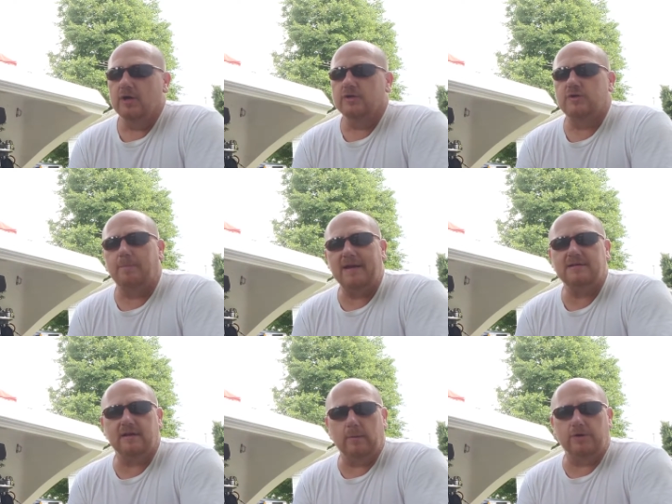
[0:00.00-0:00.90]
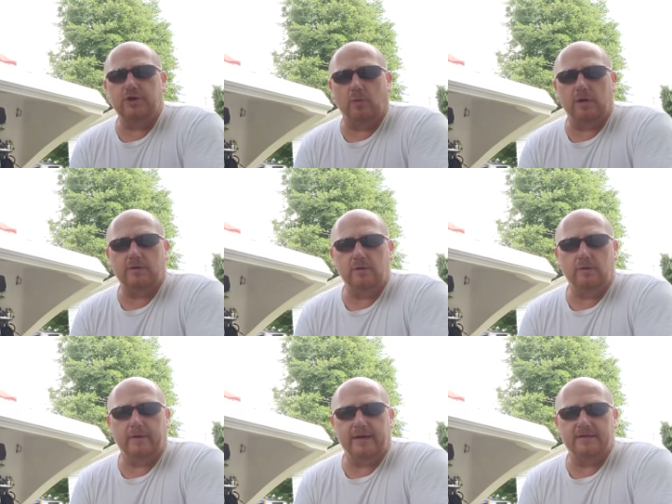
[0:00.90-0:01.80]
So basically, what you want to
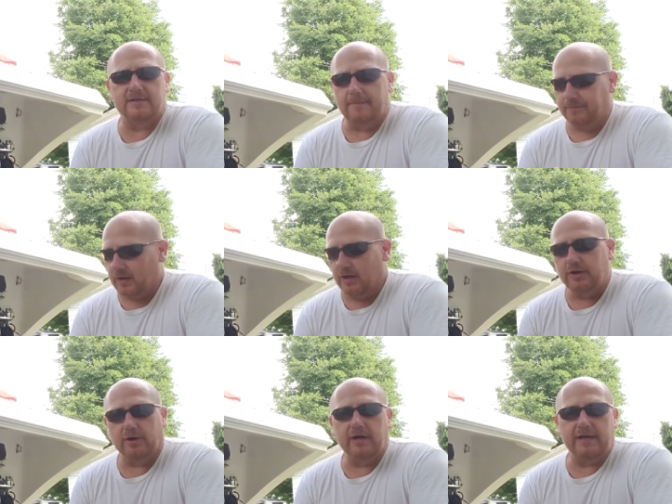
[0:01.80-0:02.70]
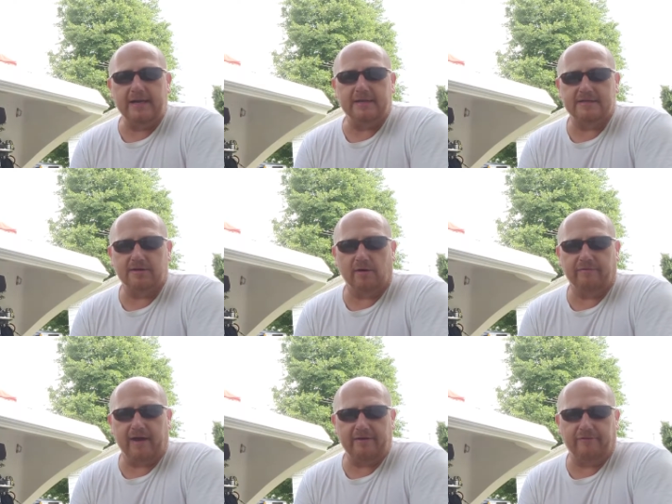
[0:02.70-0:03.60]
do is you're going to need a
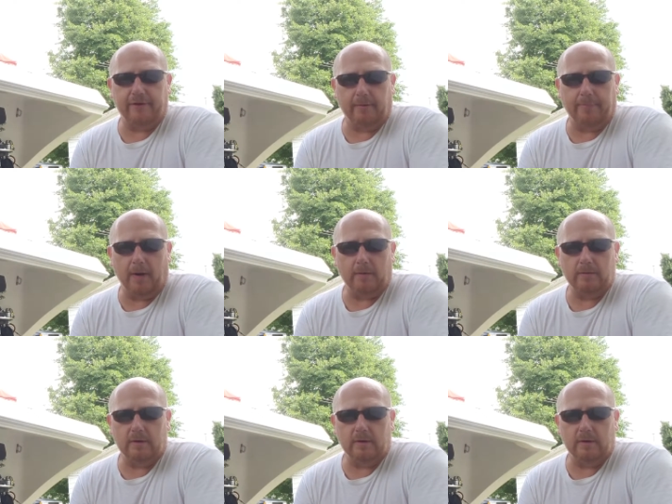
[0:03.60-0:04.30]
survey for your boat,